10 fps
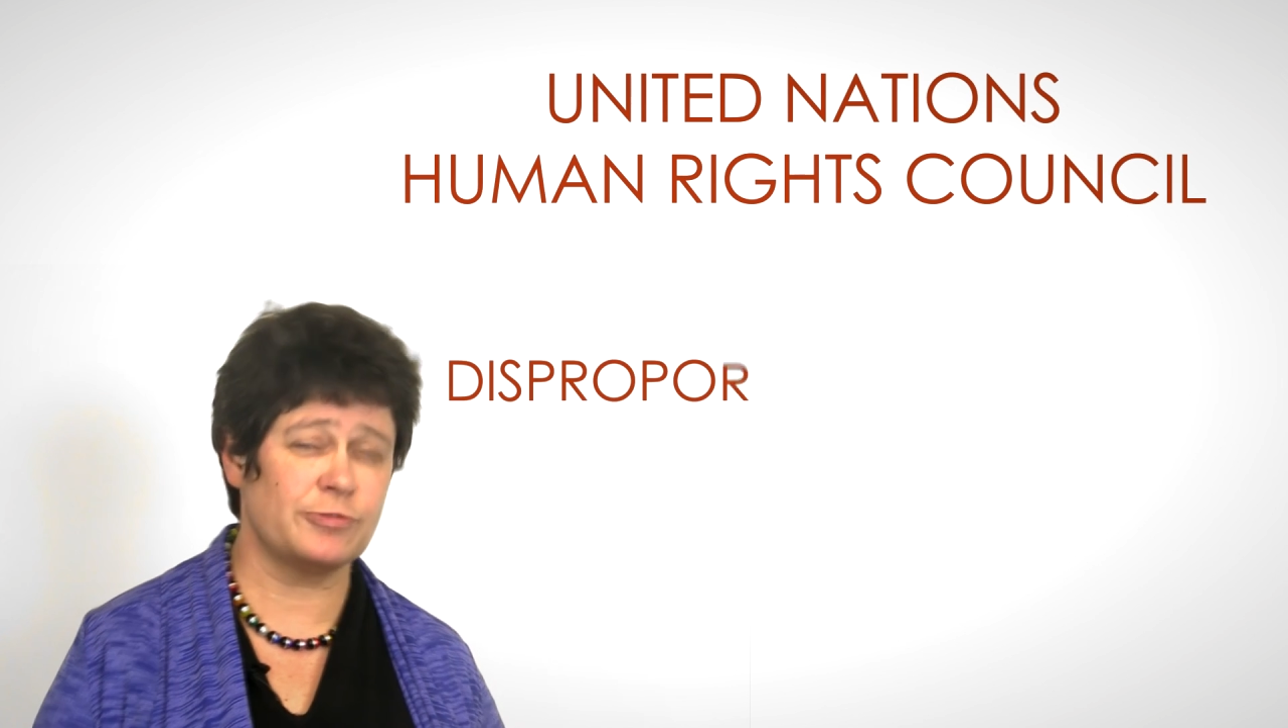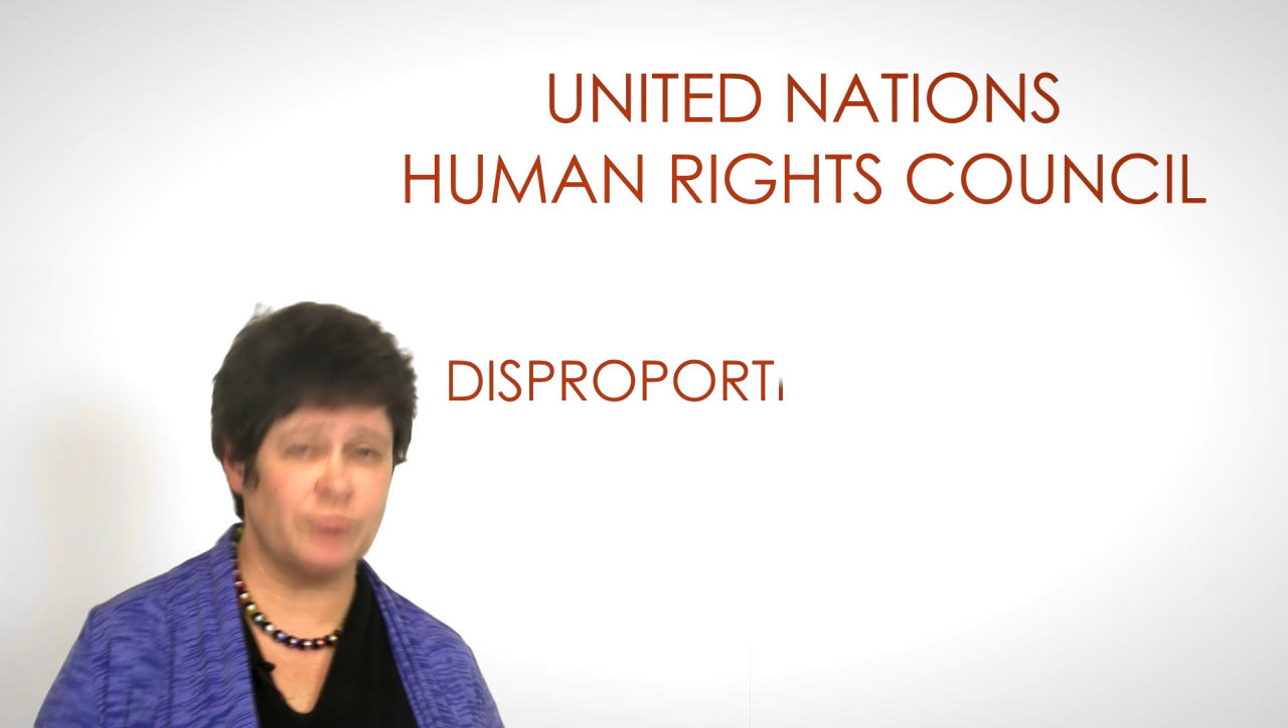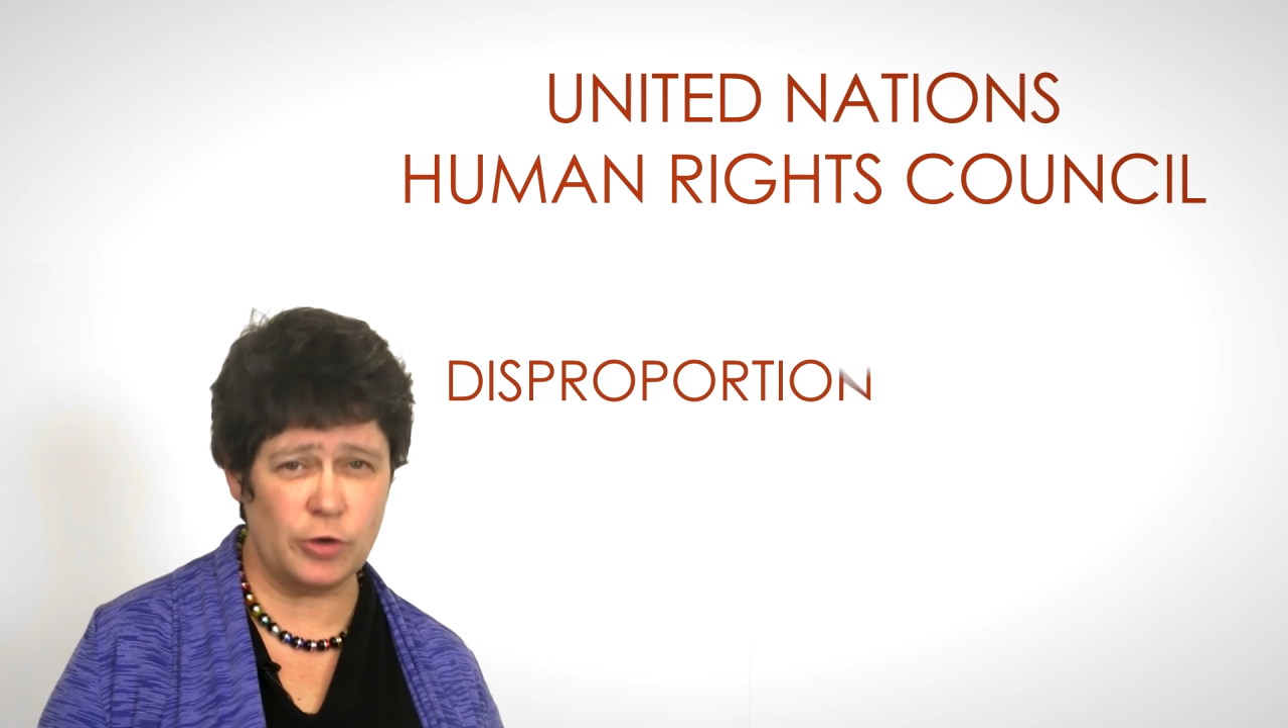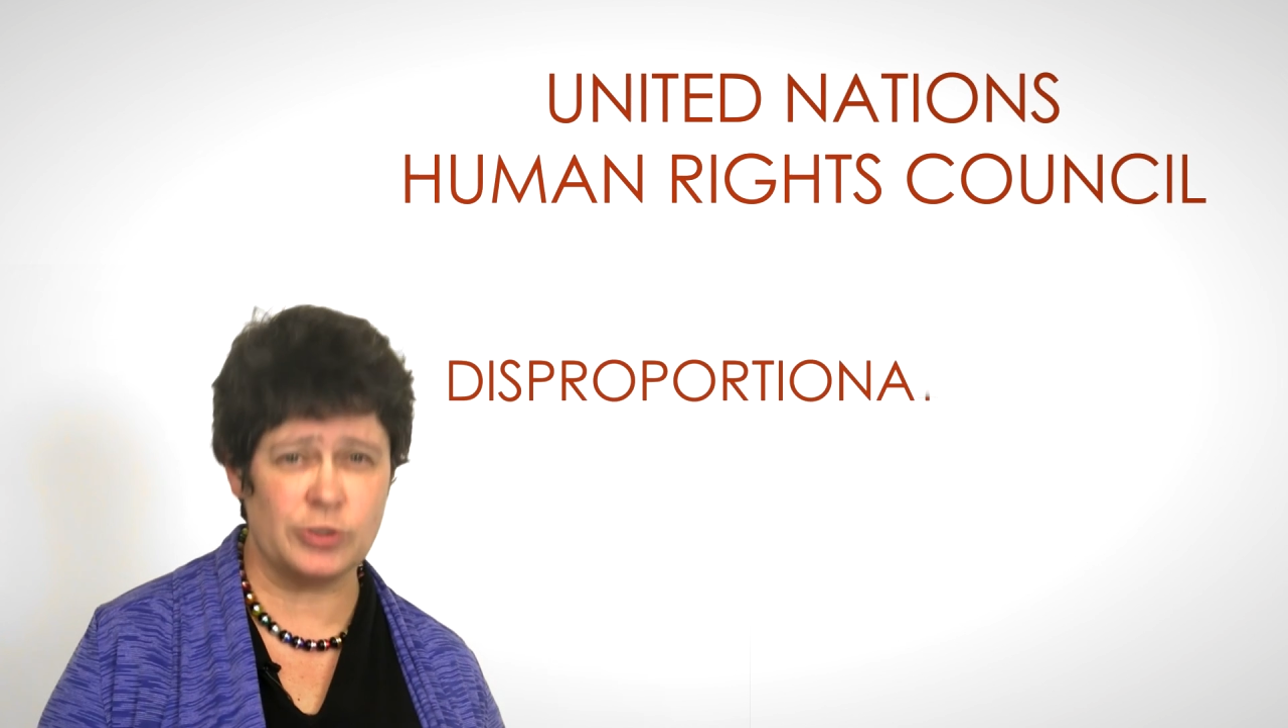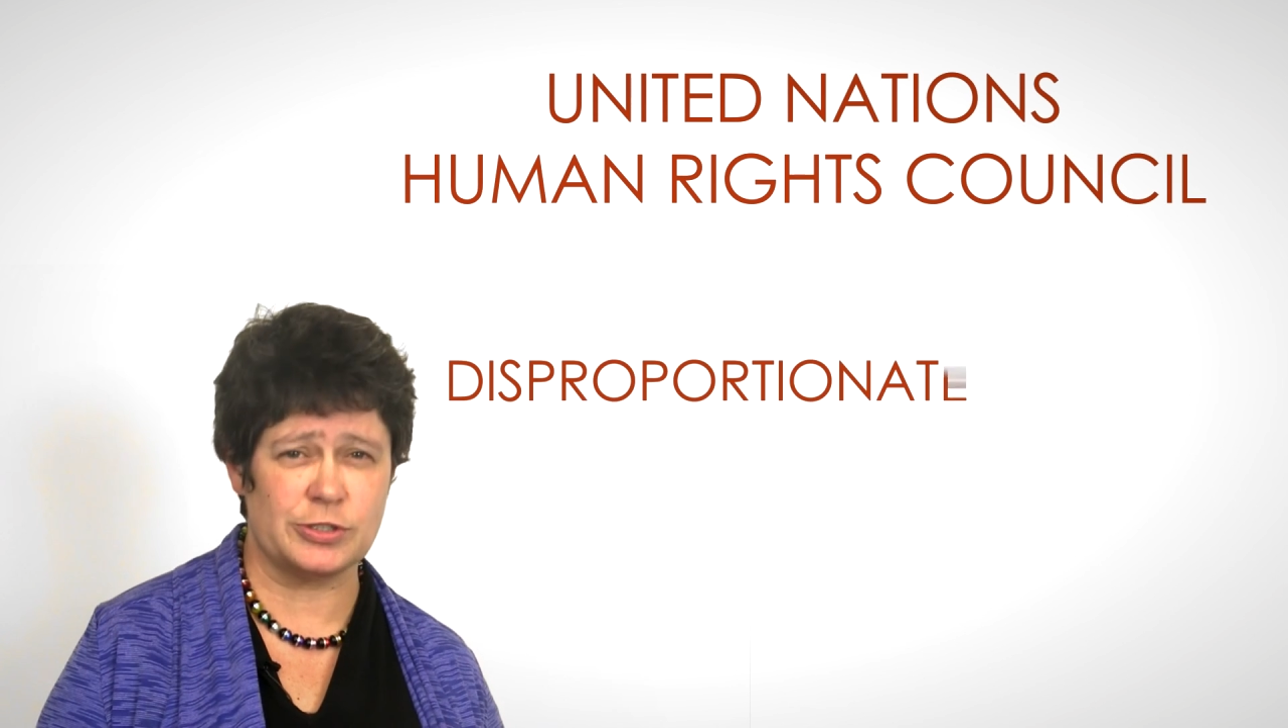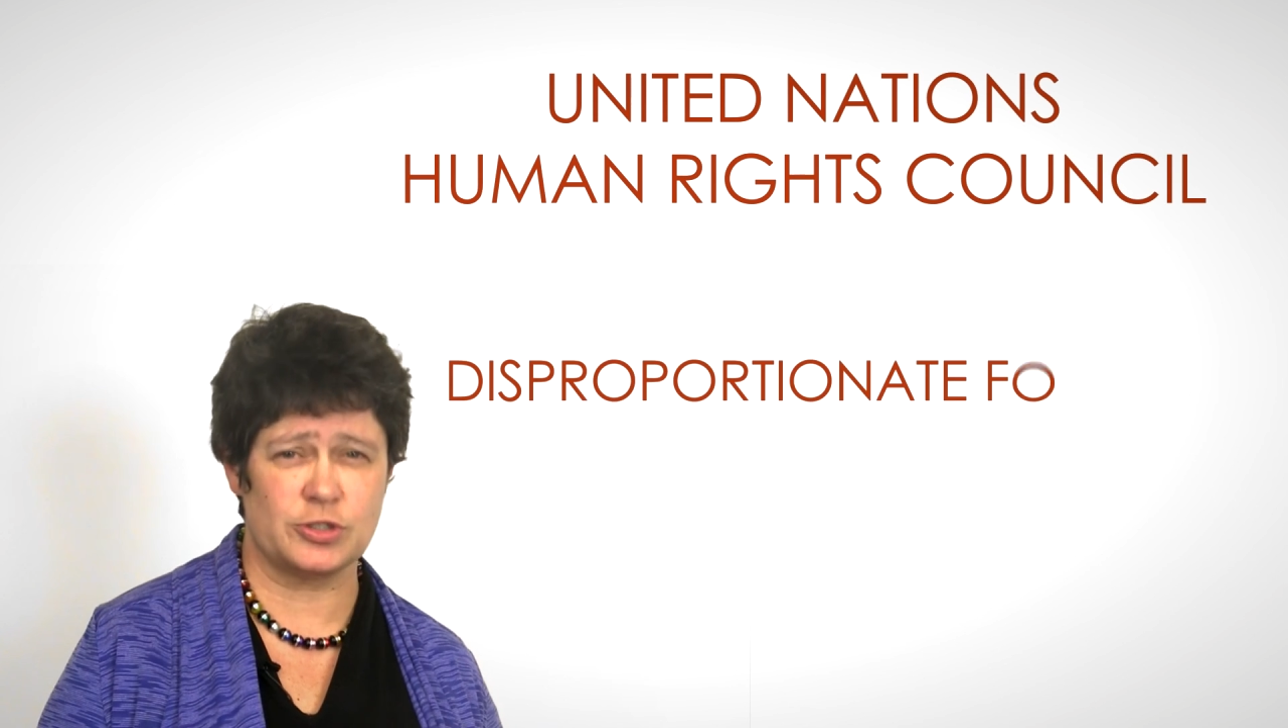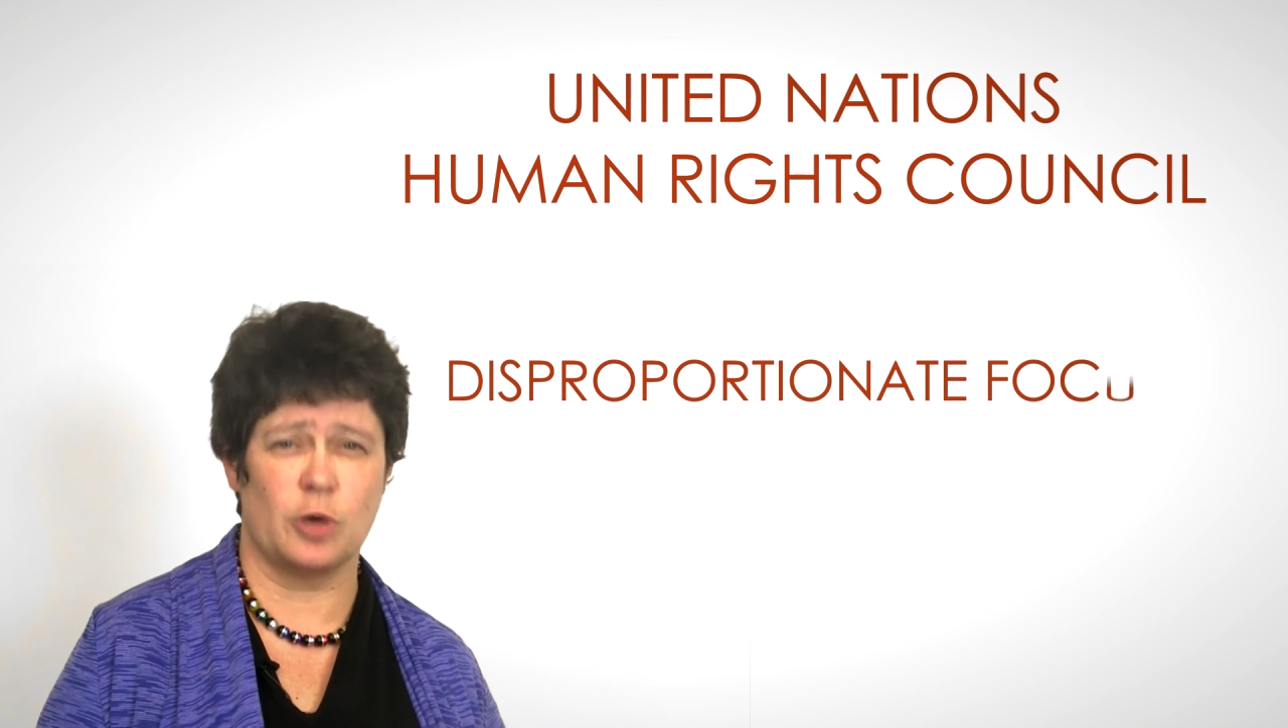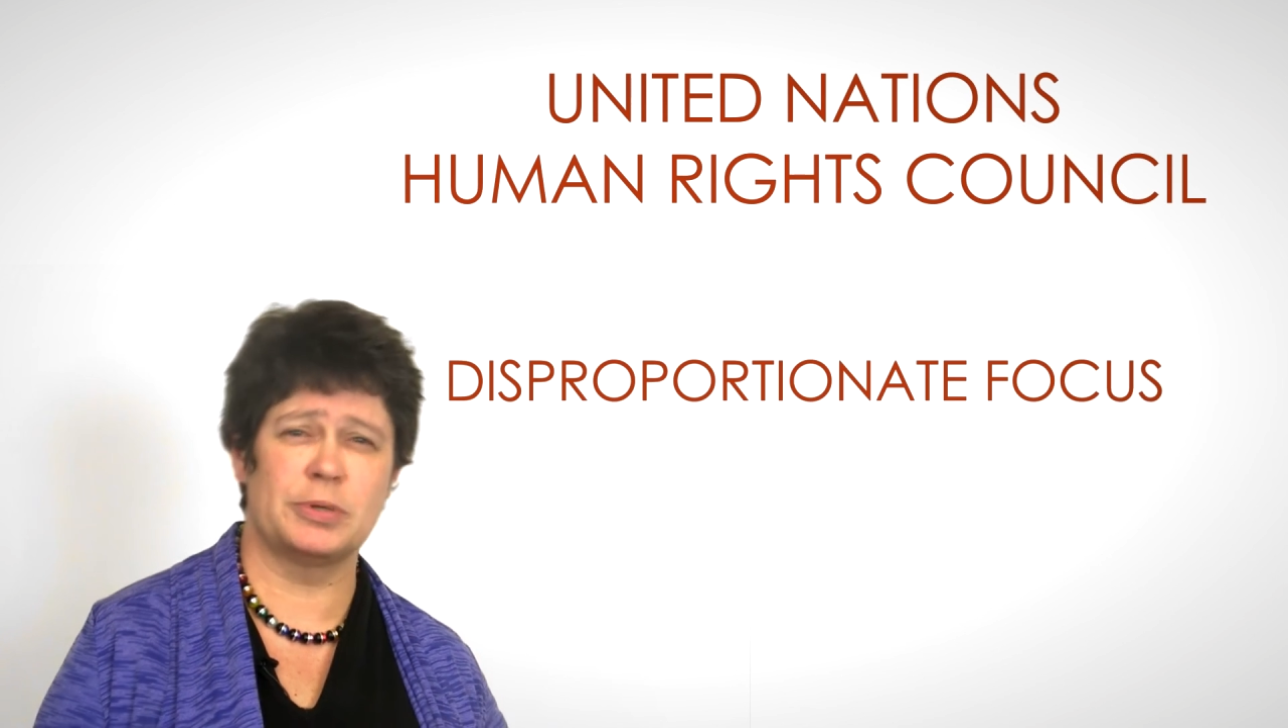focus on